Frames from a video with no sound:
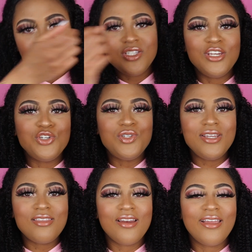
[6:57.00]
just
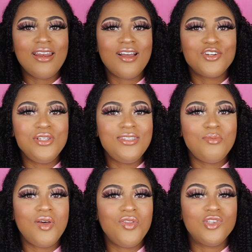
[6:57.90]
interesting that I can actually
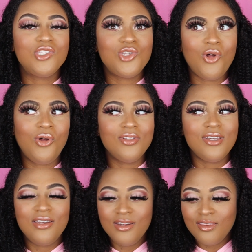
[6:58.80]
smell the salt.
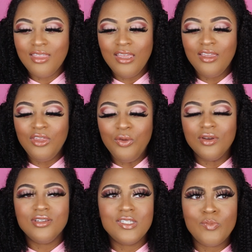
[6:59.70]
I didn't think you
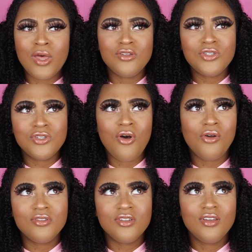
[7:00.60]
could smell
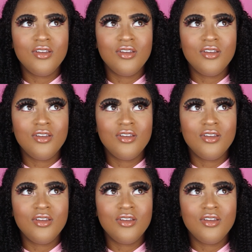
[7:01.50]
salt